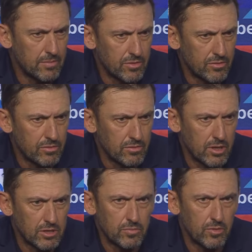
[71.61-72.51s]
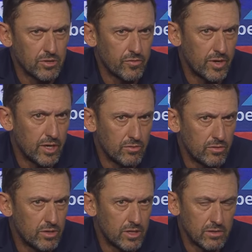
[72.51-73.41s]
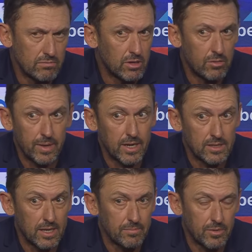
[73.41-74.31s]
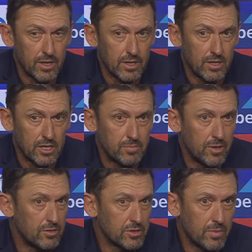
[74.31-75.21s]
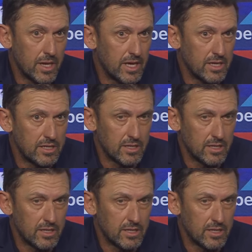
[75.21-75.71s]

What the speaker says: I thought those boys were really good and they were backed up by the experienced players.